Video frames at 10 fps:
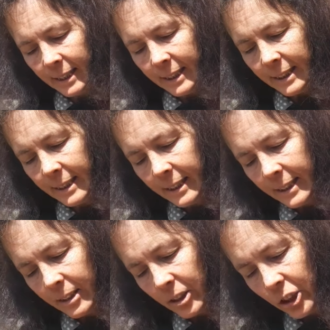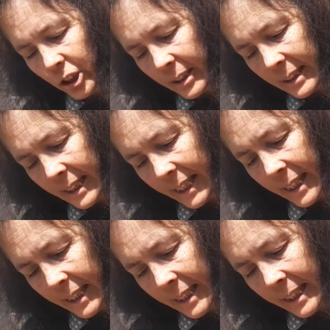You should see
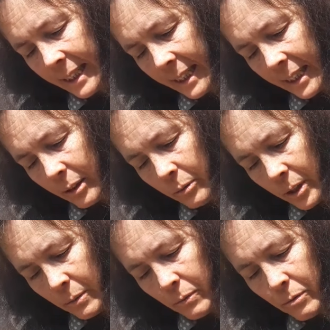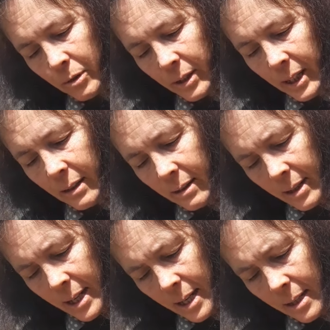it will come through the other
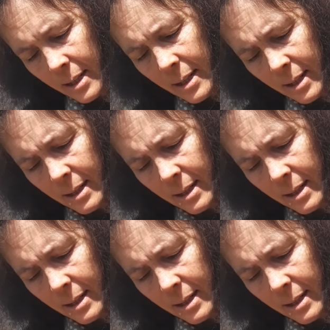end.